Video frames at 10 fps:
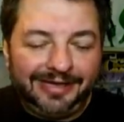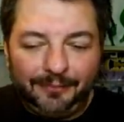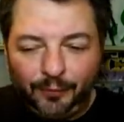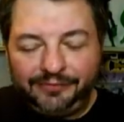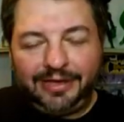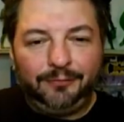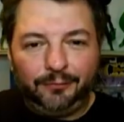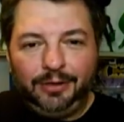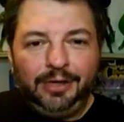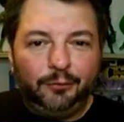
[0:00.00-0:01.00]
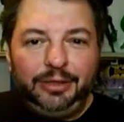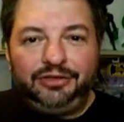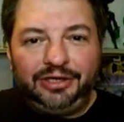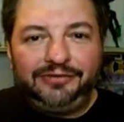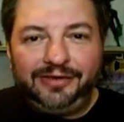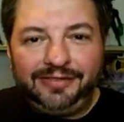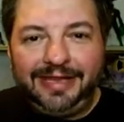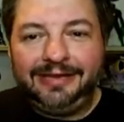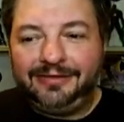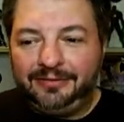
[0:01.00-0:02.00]
And once I readjusted
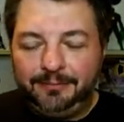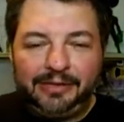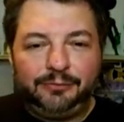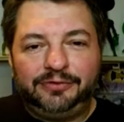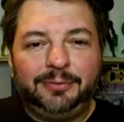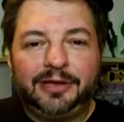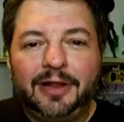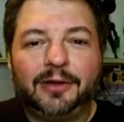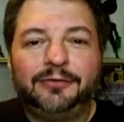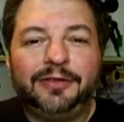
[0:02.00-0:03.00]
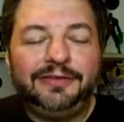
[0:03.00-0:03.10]
things and messed with some of the colors on